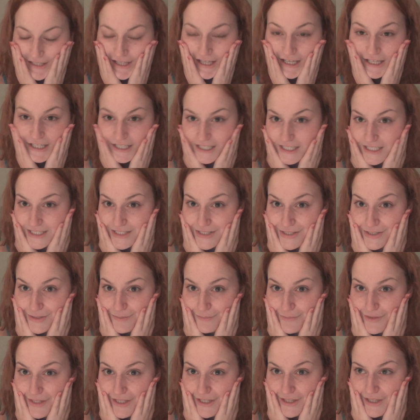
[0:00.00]
like, it's
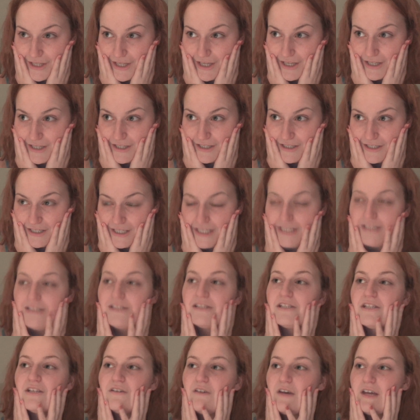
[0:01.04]
something that needs
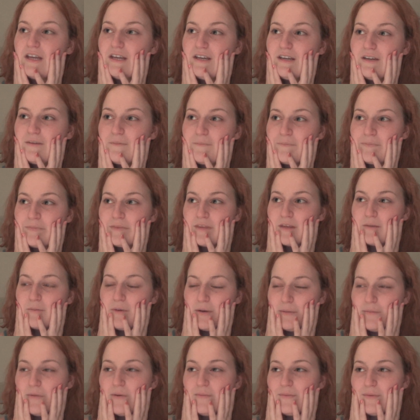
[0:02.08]
doing.
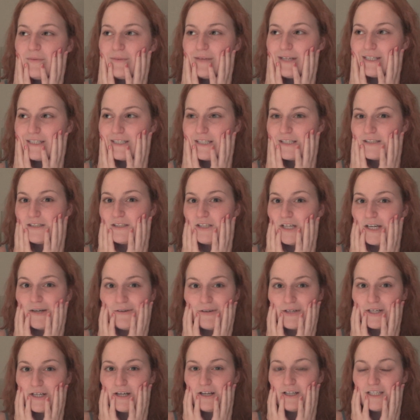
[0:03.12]
My mum and my sister go
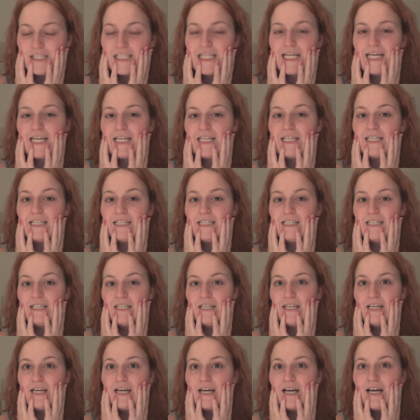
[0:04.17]
on holiday
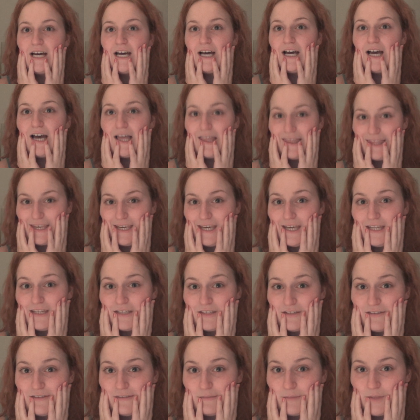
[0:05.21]
at the end
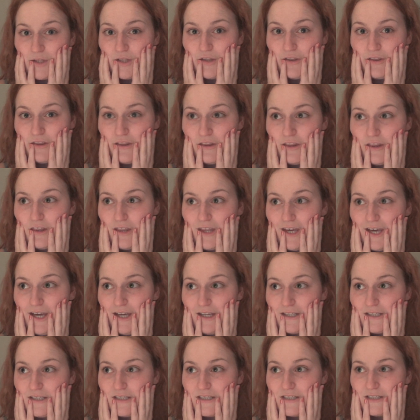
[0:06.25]
of the month
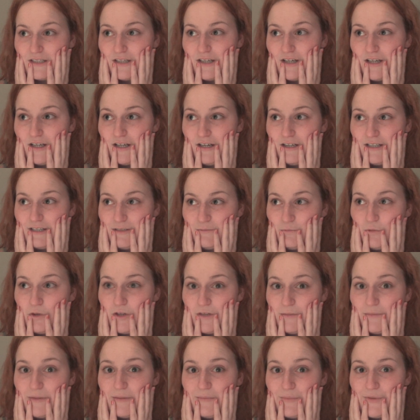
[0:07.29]
and I want
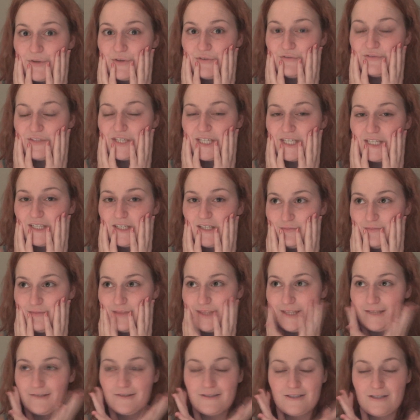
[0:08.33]
to be moved in.
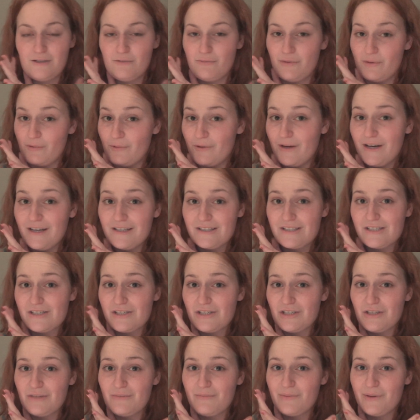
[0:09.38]
There'll still be work to
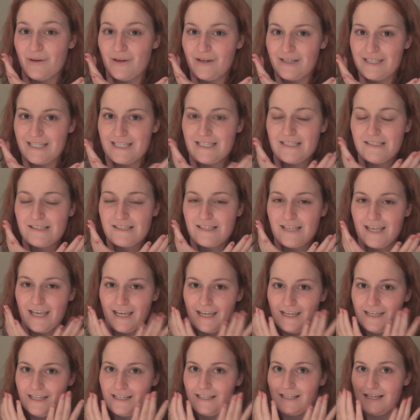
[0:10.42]
do, but I need to get
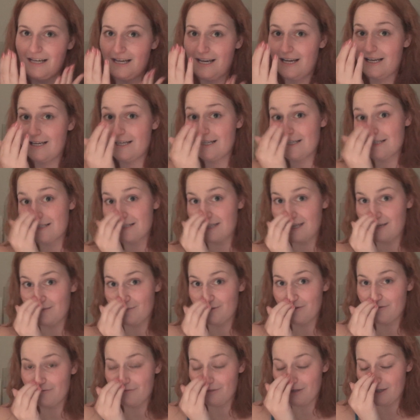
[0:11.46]
in and I need to get
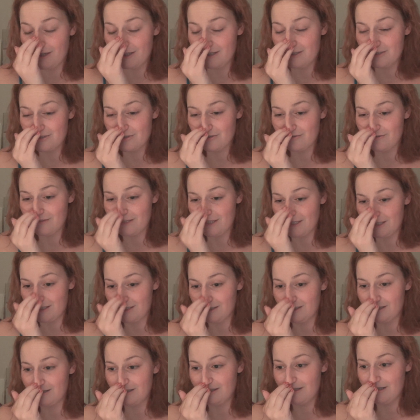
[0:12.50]
my furniture
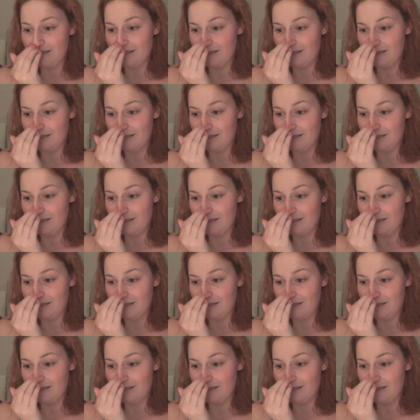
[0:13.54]
in